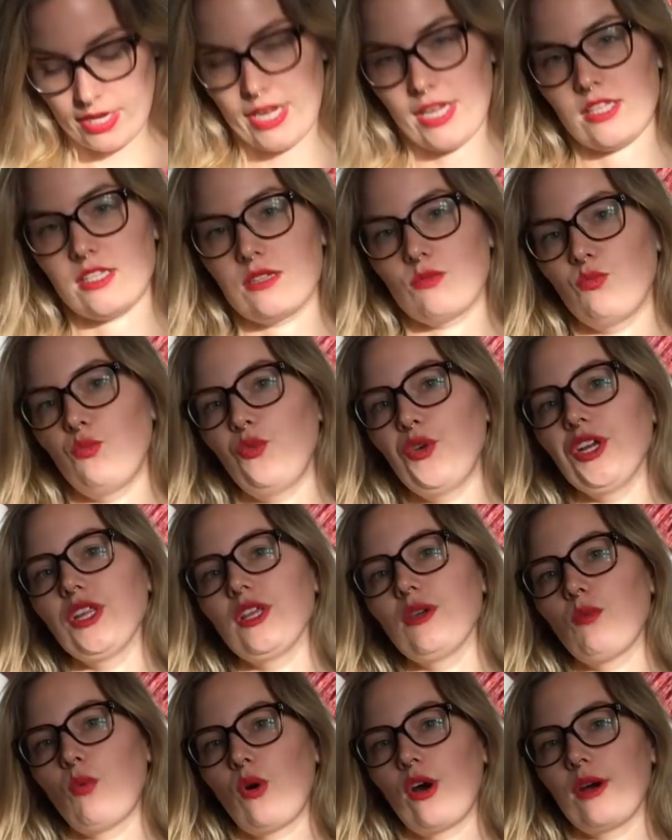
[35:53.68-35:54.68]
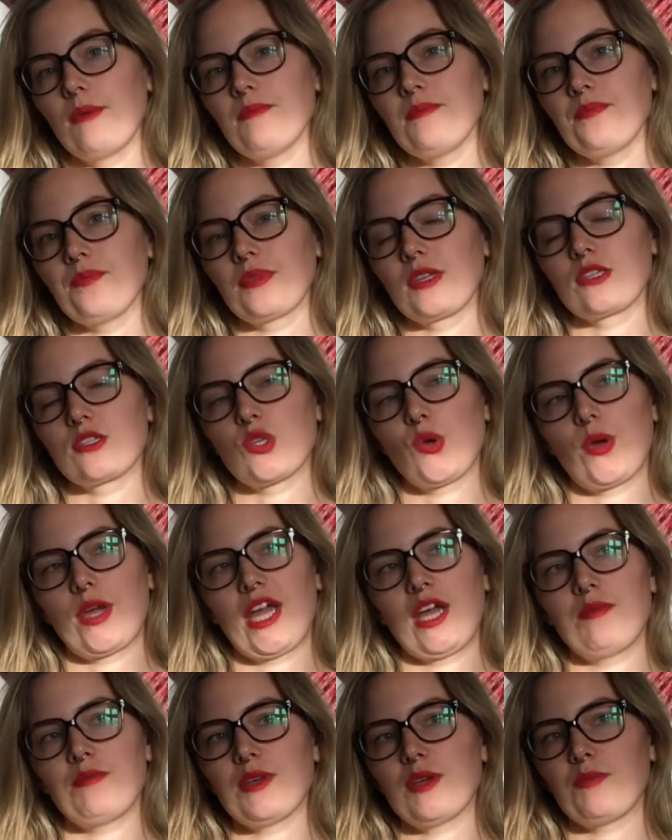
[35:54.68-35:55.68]
It's really warm, so it
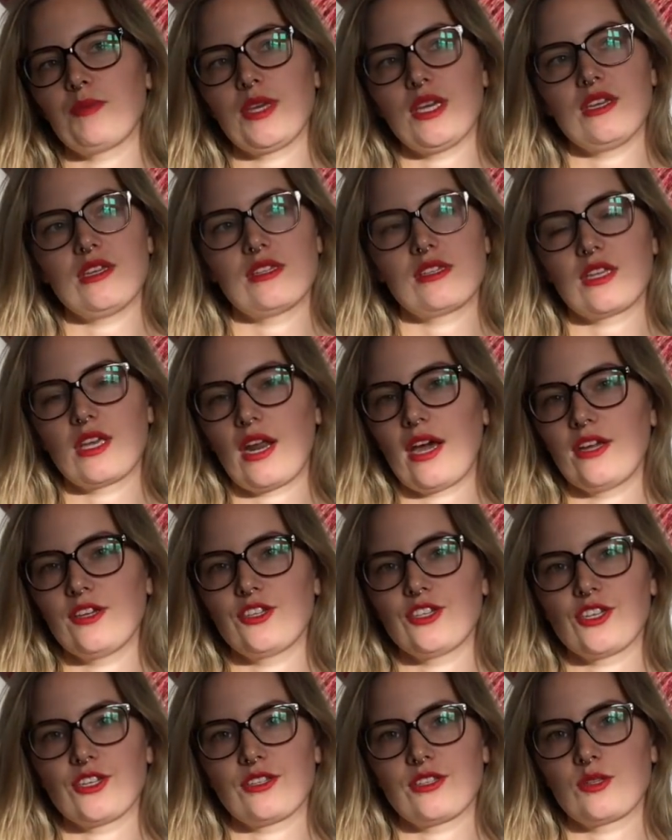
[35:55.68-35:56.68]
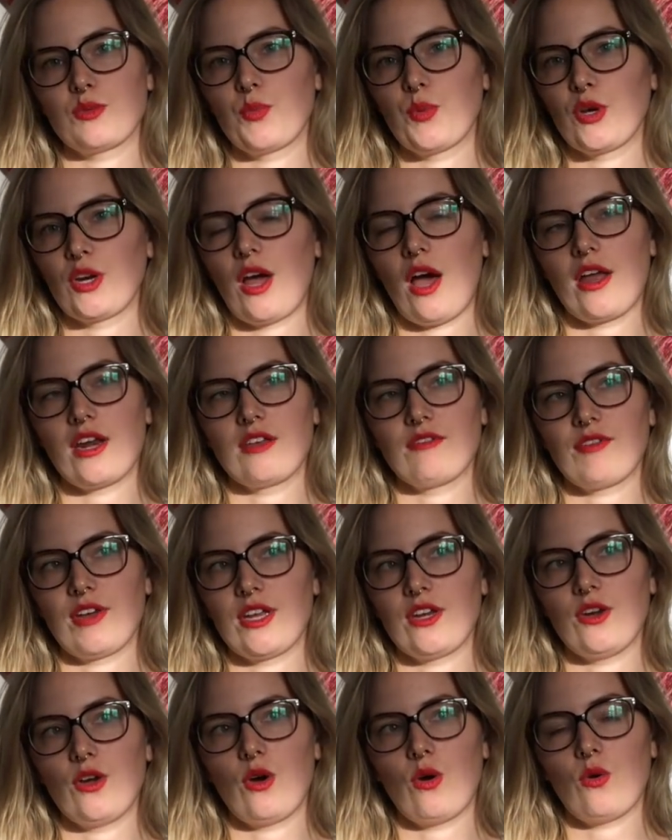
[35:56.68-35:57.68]
can be a piece that I just put on if
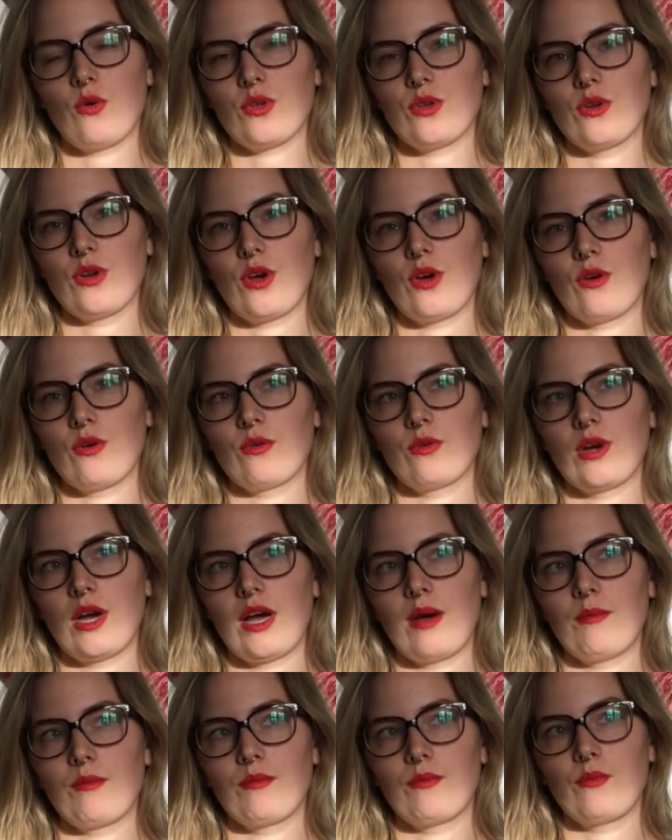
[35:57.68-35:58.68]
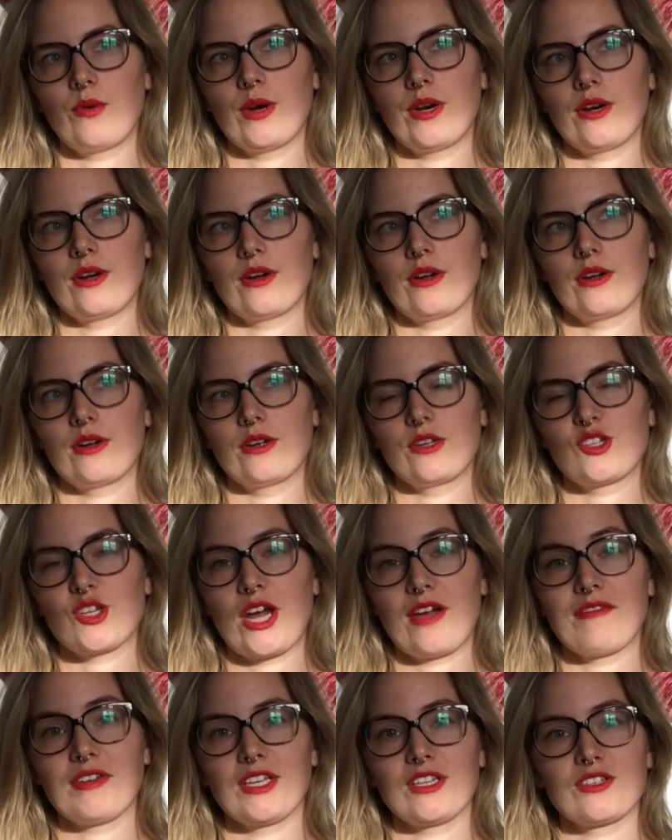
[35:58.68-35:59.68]
I know, you know, we're
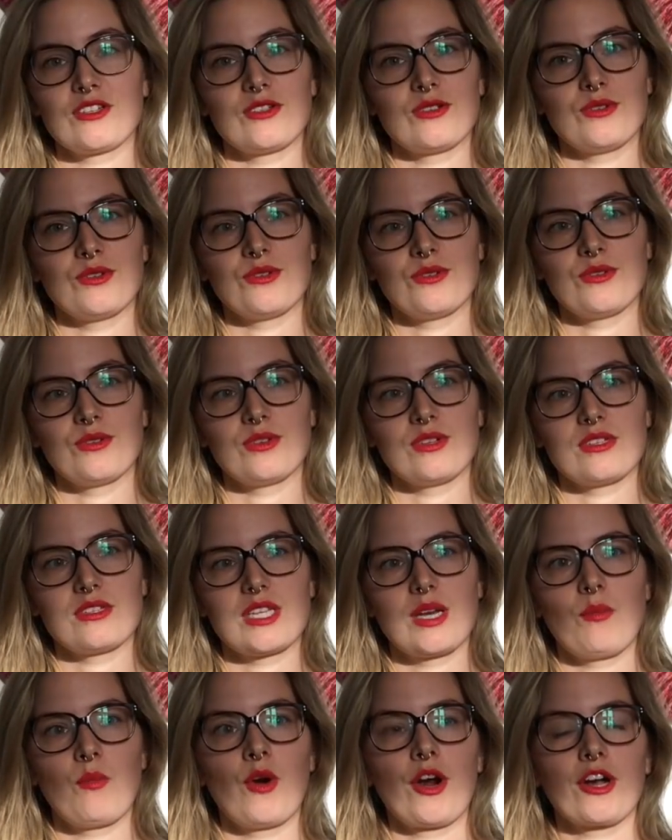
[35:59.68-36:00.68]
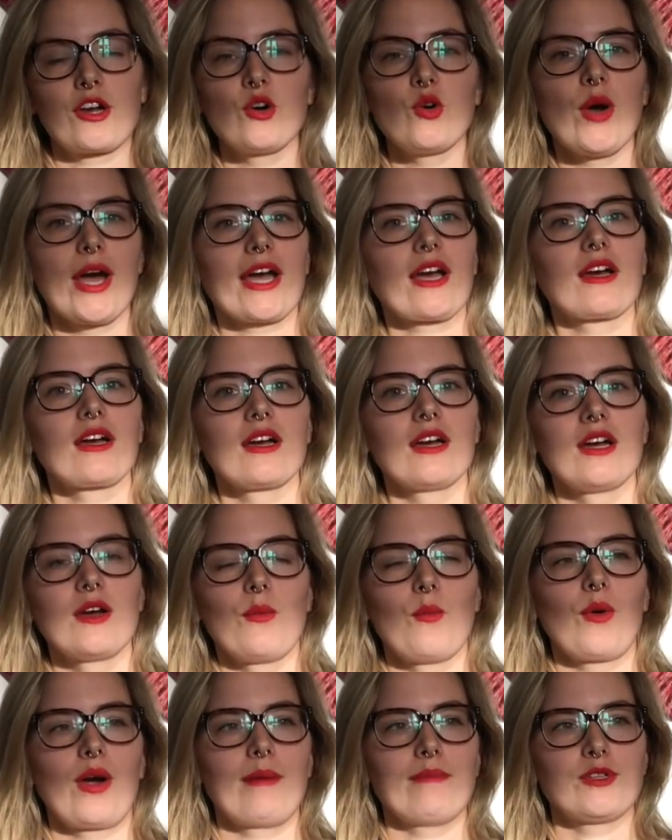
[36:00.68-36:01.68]
driving to somewhere quick
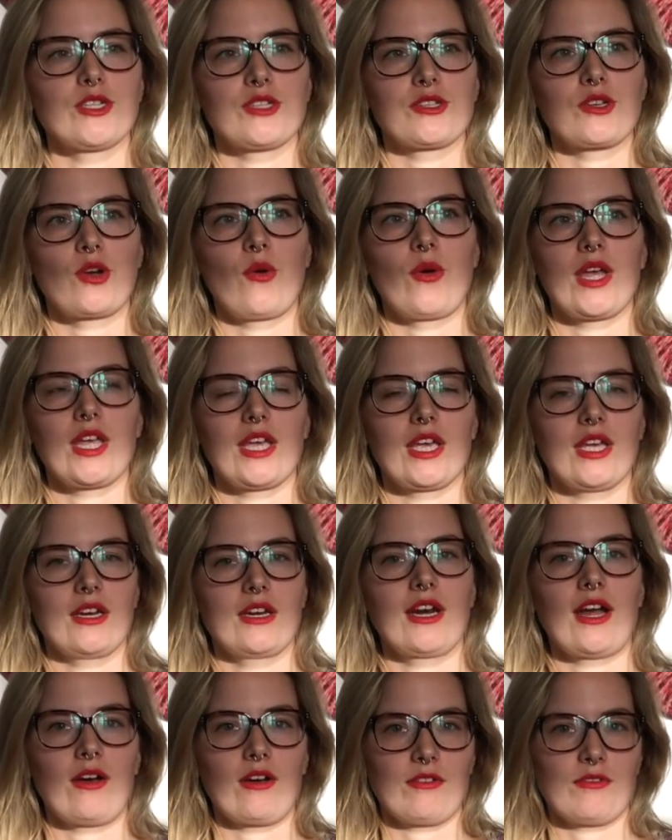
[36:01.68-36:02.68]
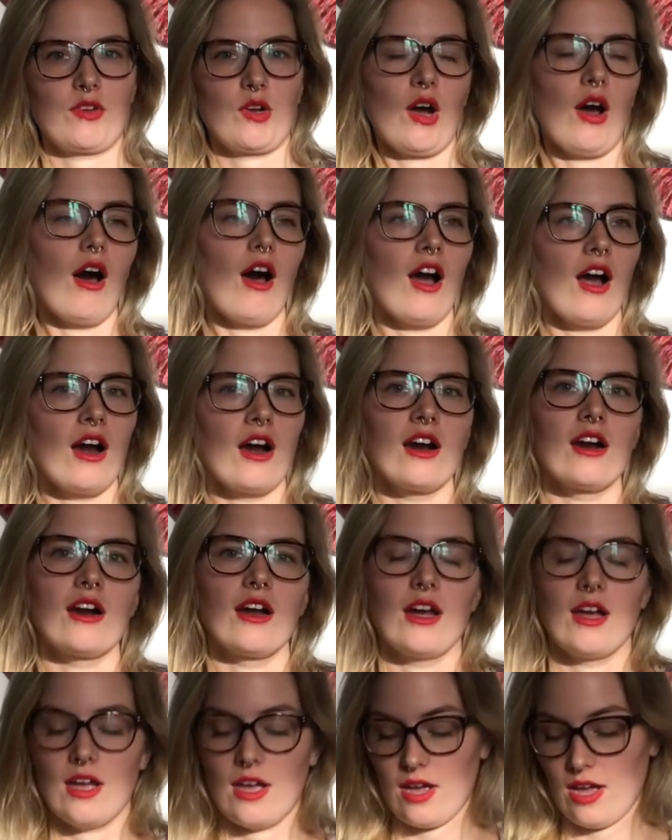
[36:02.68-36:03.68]
where I'm just going in and out of the
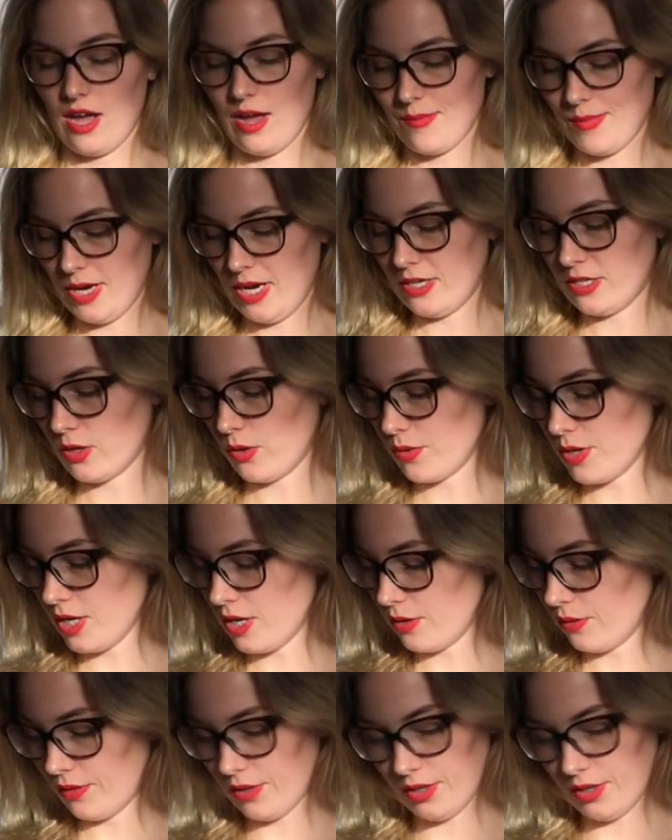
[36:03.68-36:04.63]
car, and I don't need a